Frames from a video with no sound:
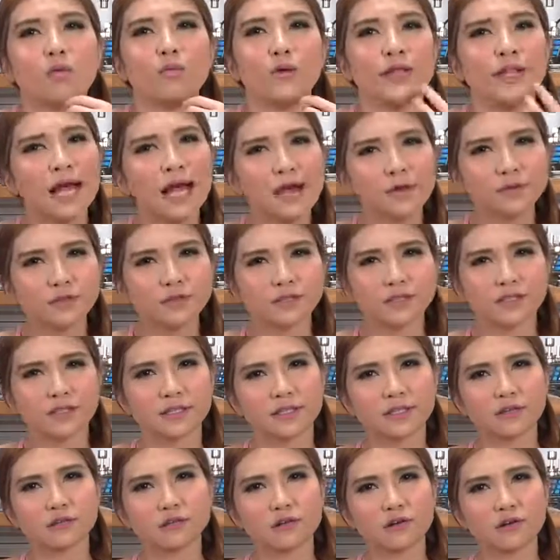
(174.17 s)
When I was a
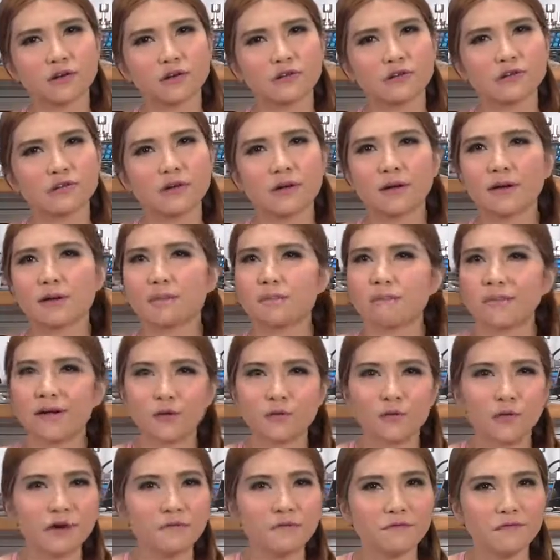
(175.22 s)
little girl, my
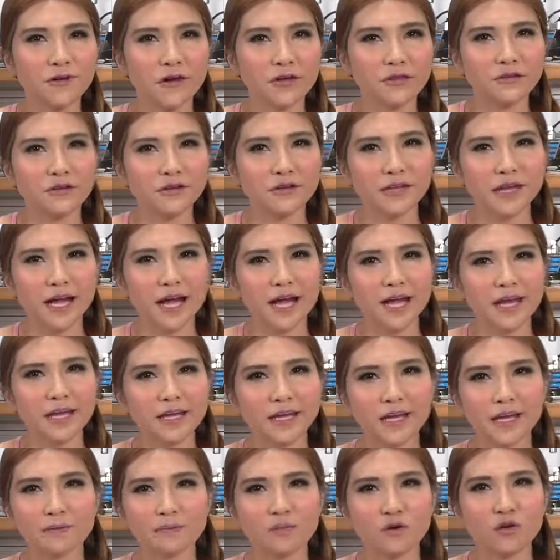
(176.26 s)
grandfather and I
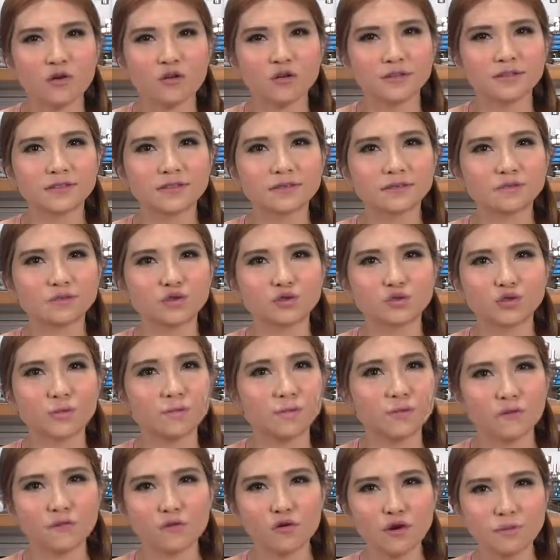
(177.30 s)
came across some
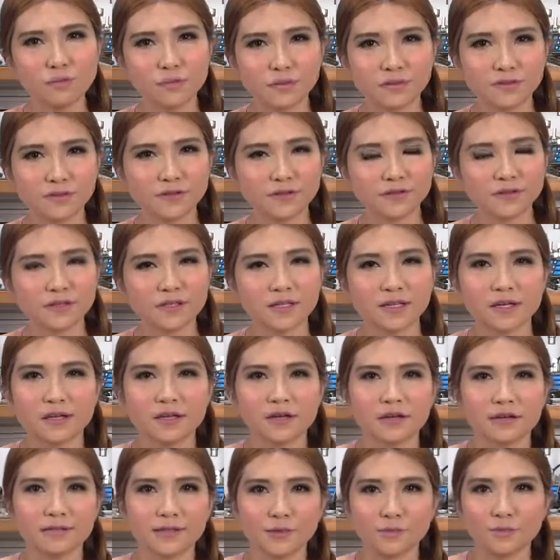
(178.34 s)
street performers.
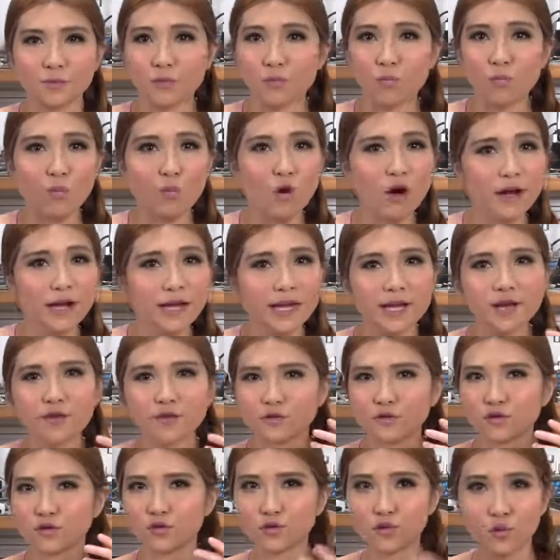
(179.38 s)
They were walking
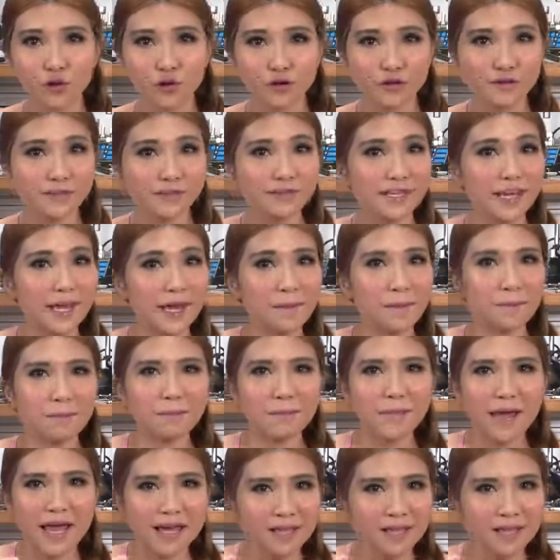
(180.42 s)
on swords and